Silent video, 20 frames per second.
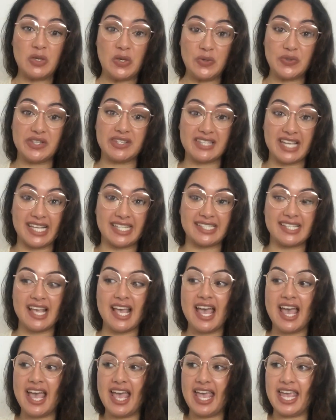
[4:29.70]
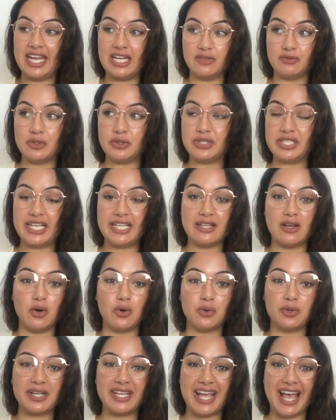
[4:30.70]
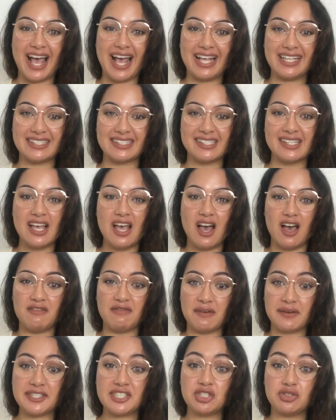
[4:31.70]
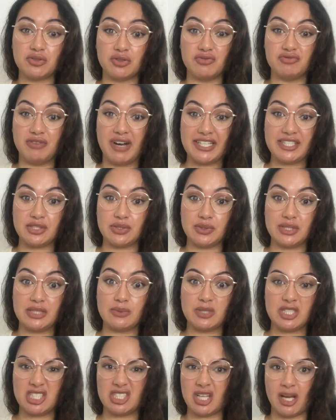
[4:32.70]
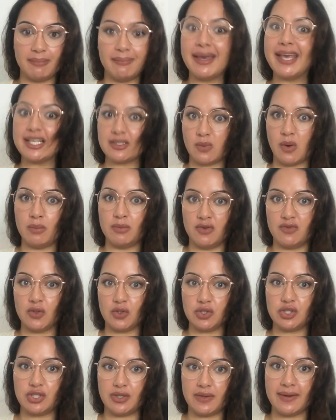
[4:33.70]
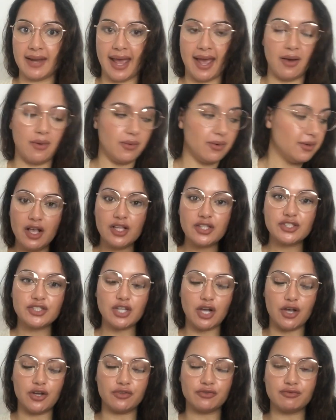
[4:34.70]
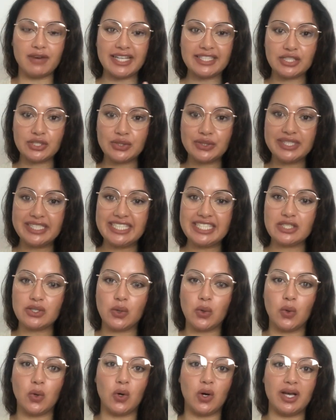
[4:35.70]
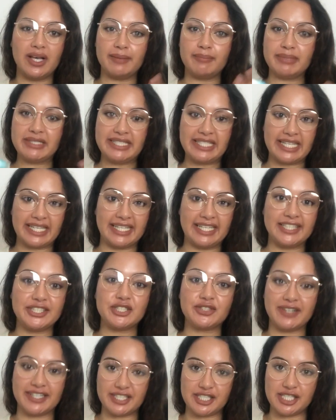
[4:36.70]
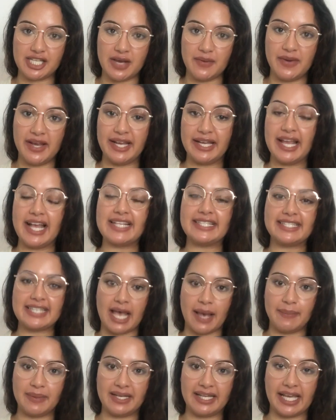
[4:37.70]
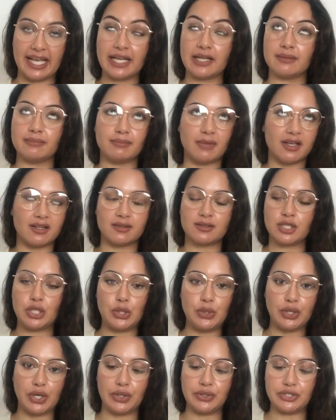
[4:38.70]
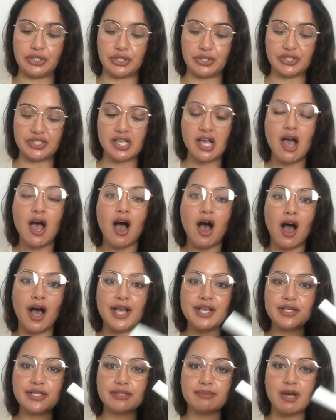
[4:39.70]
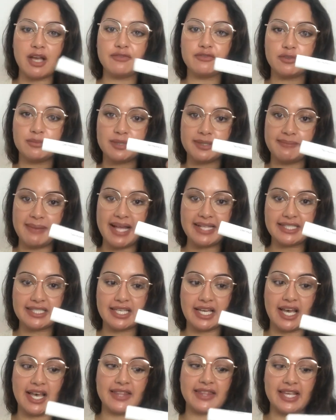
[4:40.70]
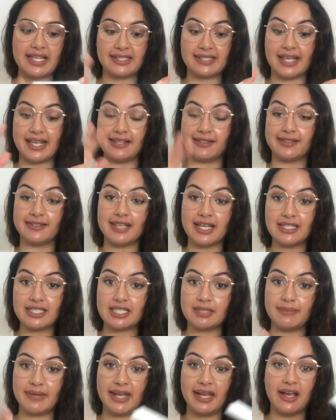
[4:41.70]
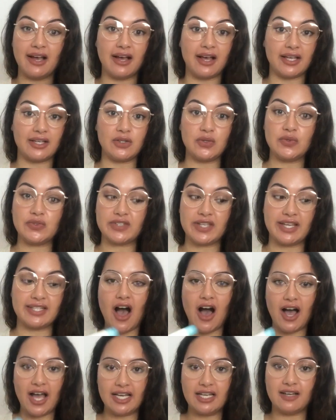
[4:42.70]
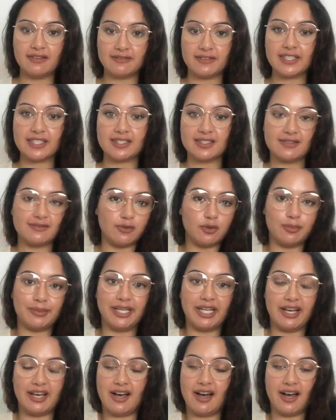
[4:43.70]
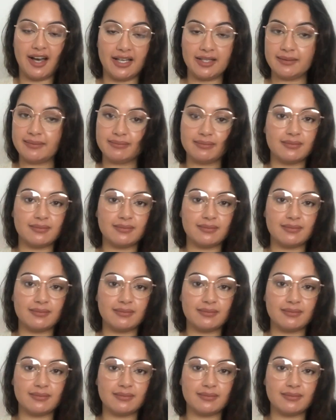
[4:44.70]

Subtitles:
using this in a routine that already has a very strong retinoid, which I may as well move on to now. So retinoid, or in particular Tretinoin, adapalene are my two go-tos. I use mine from Dermatica. This is sent to me. I use it. I love this formula. I